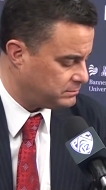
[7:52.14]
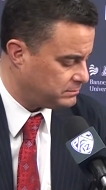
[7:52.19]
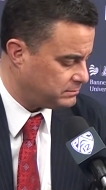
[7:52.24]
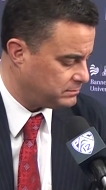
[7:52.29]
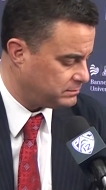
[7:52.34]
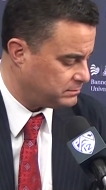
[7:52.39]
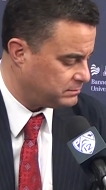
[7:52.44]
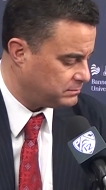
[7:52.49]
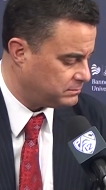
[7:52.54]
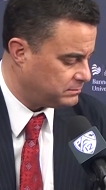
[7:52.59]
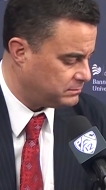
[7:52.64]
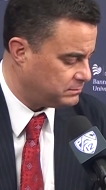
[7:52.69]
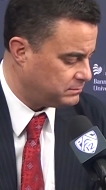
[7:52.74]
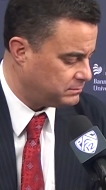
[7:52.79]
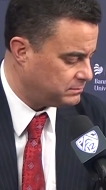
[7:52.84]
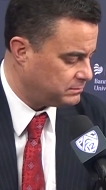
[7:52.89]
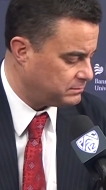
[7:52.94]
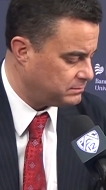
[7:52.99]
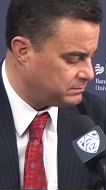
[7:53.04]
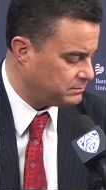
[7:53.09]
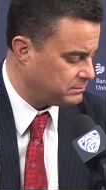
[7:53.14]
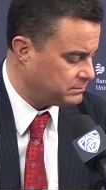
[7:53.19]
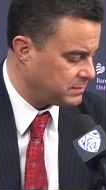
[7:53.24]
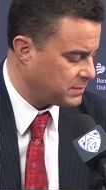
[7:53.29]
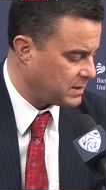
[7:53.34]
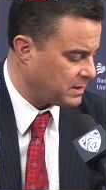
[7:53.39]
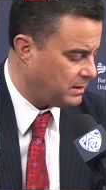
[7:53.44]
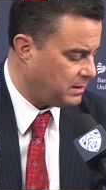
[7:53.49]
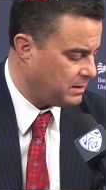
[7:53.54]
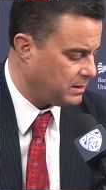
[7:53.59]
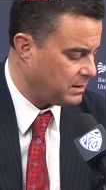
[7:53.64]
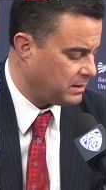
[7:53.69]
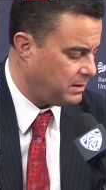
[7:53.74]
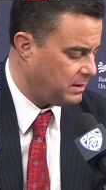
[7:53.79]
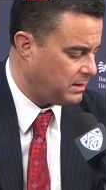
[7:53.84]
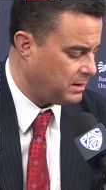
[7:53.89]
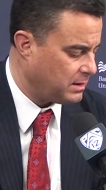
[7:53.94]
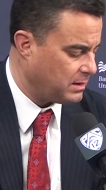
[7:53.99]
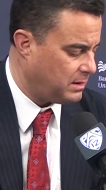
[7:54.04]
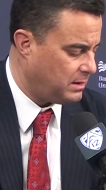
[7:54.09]
Do you
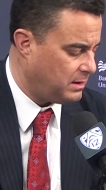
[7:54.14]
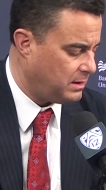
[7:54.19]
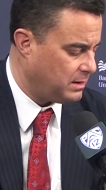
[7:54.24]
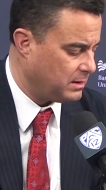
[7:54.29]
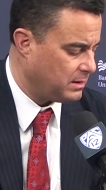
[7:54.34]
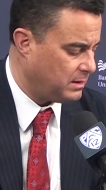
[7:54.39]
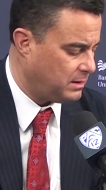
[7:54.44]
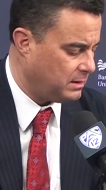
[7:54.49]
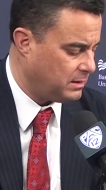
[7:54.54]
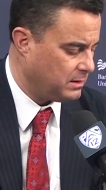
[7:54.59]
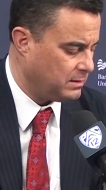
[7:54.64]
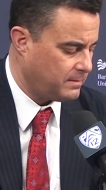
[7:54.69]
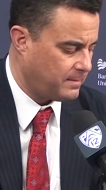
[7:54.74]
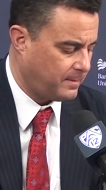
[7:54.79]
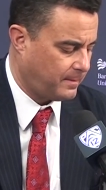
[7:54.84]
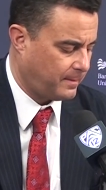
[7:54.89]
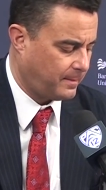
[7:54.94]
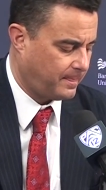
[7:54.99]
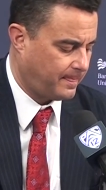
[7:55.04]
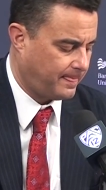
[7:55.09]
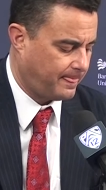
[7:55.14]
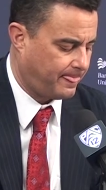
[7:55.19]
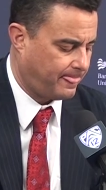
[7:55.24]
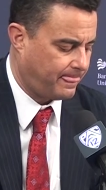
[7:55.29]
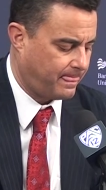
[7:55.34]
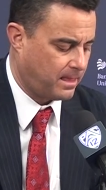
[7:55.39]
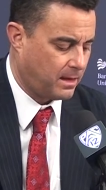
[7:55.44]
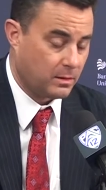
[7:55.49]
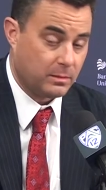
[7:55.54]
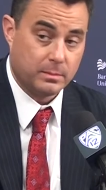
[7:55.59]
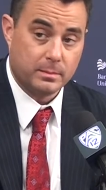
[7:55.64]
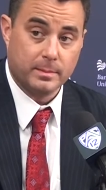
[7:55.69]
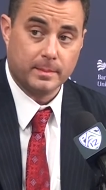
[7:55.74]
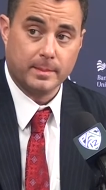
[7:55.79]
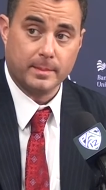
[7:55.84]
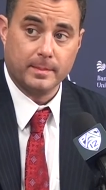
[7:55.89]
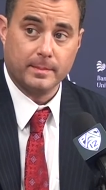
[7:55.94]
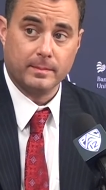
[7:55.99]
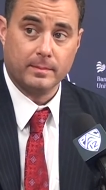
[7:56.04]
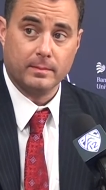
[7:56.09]
anticipate Alonzo having a
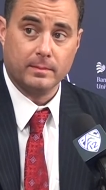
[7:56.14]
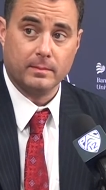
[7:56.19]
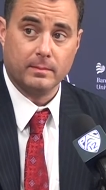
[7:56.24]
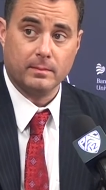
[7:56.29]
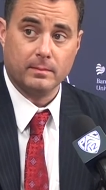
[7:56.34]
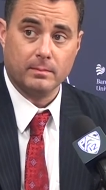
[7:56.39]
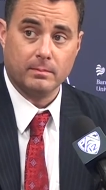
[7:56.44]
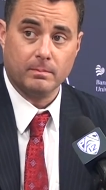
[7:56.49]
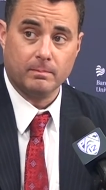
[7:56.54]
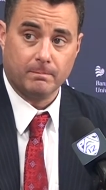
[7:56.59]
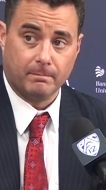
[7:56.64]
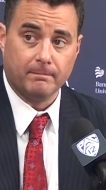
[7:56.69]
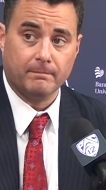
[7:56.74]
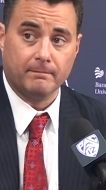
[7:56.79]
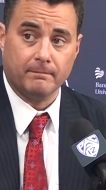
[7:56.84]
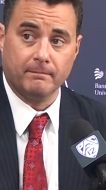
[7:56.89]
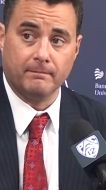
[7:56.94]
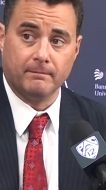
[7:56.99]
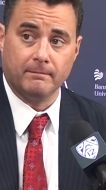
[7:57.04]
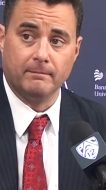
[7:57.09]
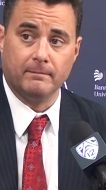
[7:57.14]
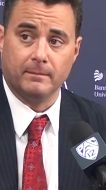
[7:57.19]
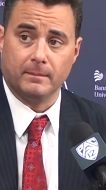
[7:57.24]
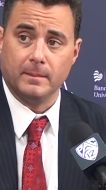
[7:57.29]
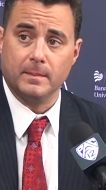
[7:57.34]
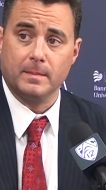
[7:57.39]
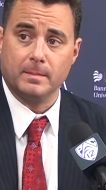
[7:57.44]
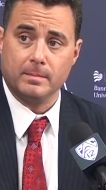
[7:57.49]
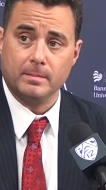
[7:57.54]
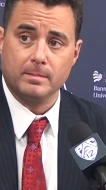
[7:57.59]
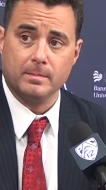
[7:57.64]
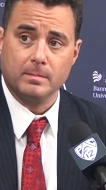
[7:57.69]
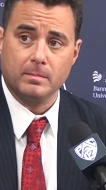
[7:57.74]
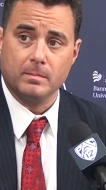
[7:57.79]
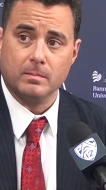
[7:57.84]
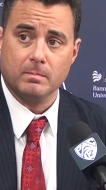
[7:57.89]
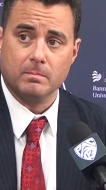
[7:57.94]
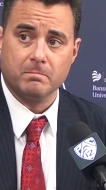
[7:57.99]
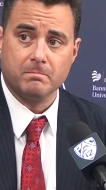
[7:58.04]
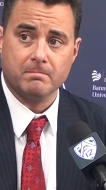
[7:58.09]
big year this year? Mm-hmm. I mean,
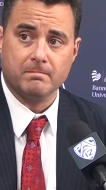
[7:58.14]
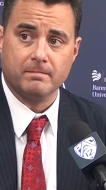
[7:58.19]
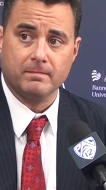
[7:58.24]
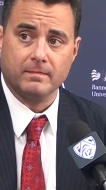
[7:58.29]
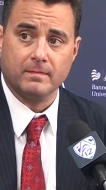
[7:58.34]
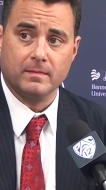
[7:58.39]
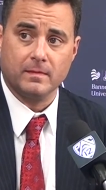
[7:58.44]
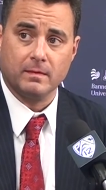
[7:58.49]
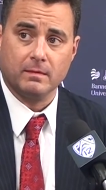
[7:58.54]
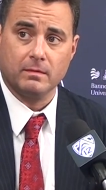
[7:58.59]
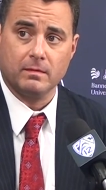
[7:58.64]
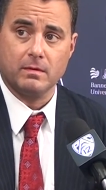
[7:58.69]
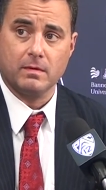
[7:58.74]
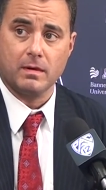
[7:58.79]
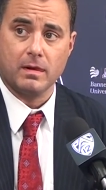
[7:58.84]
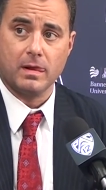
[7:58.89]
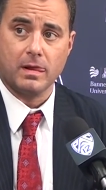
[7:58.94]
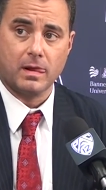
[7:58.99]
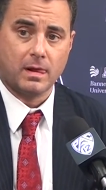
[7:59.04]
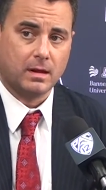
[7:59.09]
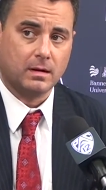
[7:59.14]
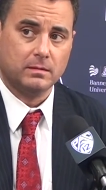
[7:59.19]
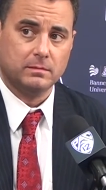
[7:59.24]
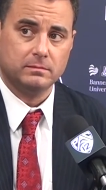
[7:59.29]
he's obviously Alonzo, but